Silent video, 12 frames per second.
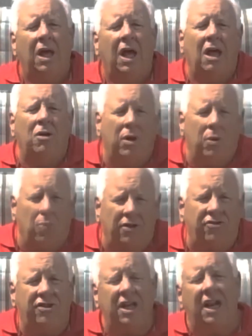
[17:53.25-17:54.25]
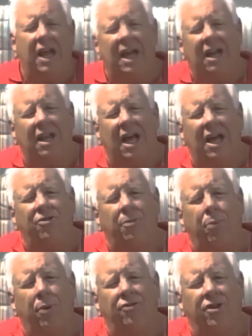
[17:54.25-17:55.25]
And we once did analyze a
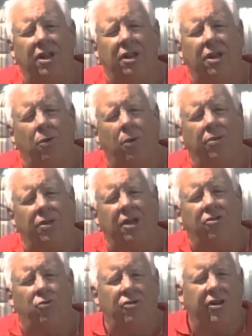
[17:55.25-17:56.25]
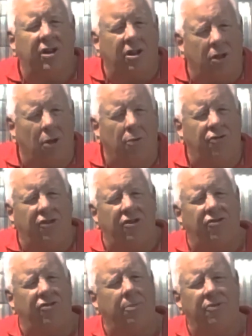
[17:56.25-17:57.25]
prison in the Northeast which had closed
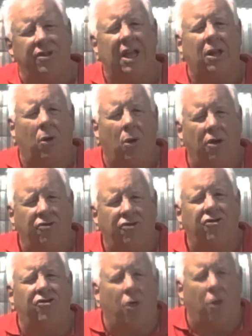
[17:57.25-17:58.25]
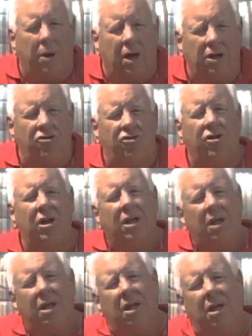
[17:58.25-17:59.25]
systems that lost so much
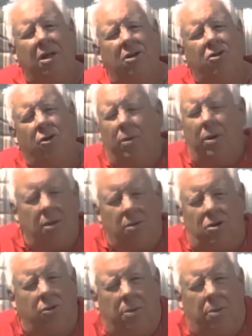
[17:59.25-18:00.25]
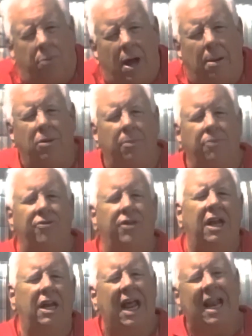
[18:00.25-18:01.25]
due to problems
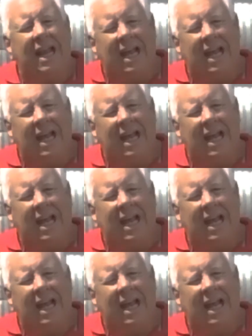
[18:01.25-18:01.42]
that it had a